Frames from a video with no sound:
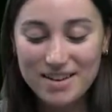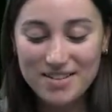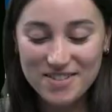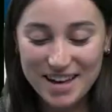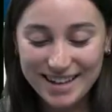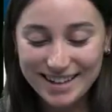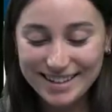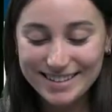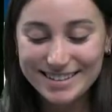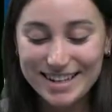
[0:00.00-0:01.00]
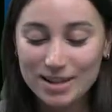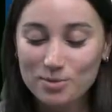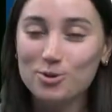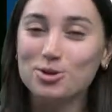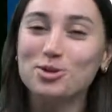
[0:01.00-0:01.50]
then tell
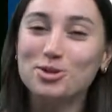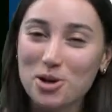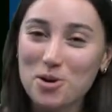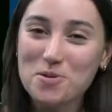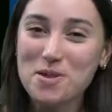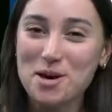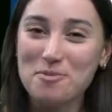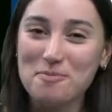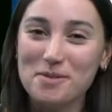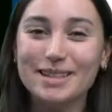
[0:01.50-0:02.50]
them what you told them.